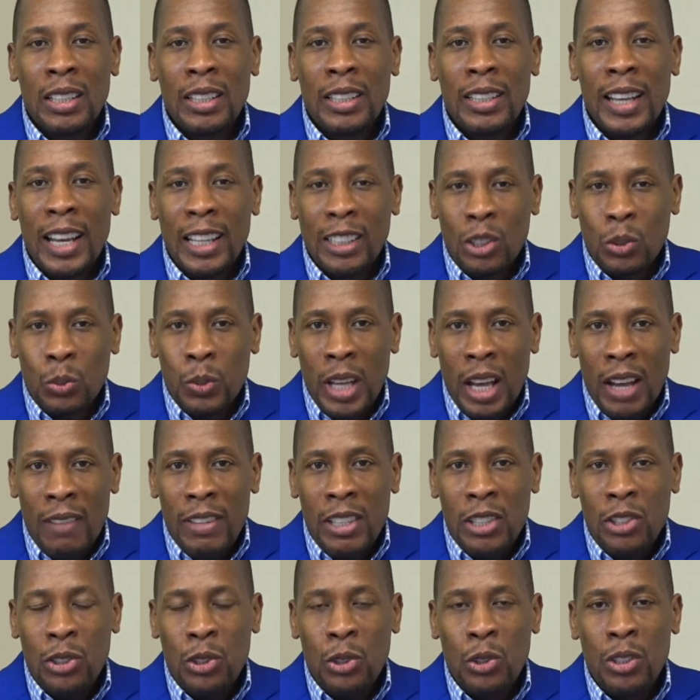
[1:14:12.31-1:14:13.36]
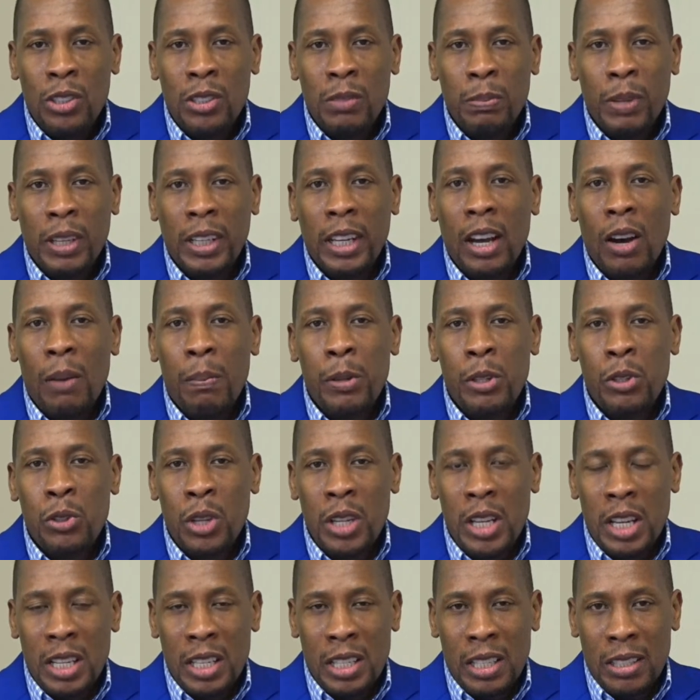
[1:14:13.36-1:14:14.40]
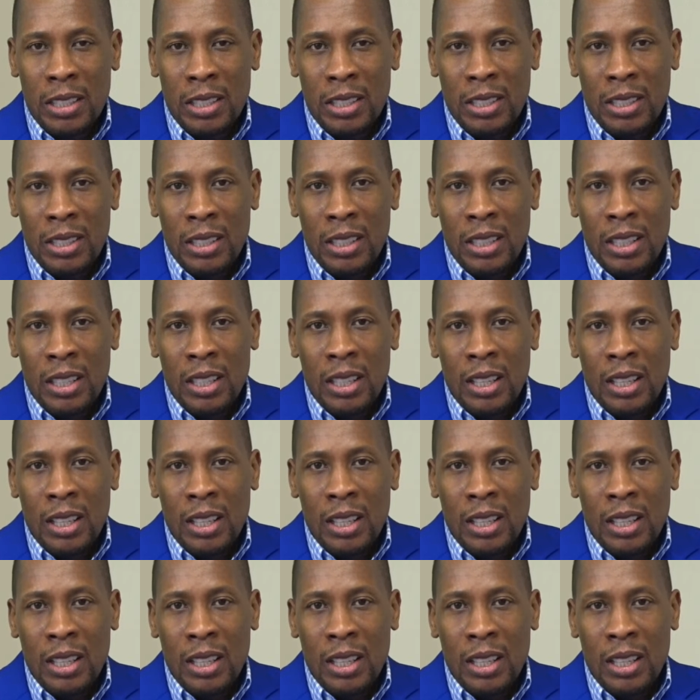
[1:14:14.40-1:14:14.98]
Yes, we have issues, but there are opportunities.